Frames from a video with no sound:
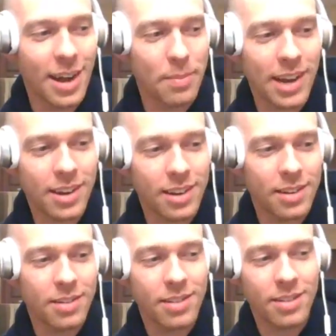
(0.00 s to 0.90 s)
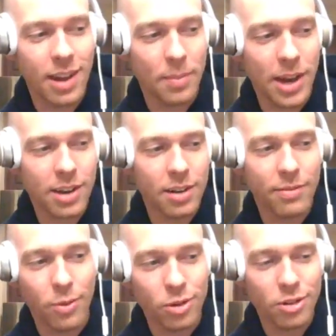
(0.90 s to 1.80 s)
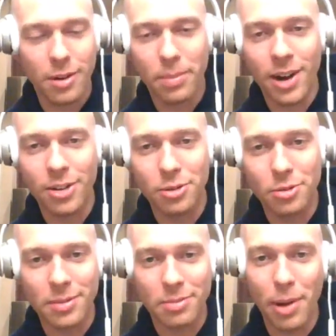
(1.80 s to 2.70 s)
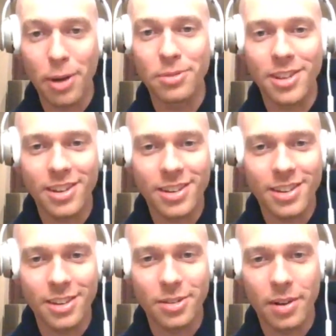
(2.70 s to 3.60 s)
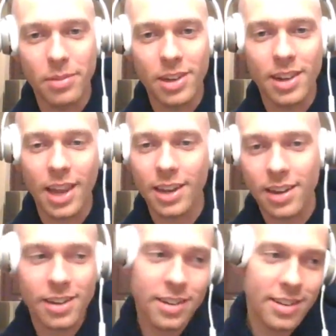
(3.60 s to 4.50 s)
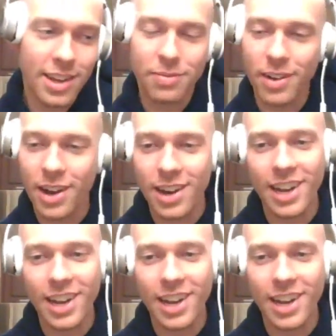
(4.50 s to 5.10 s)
I'm not gonna force it upon you to post it. You know what I mean? Like that's fine.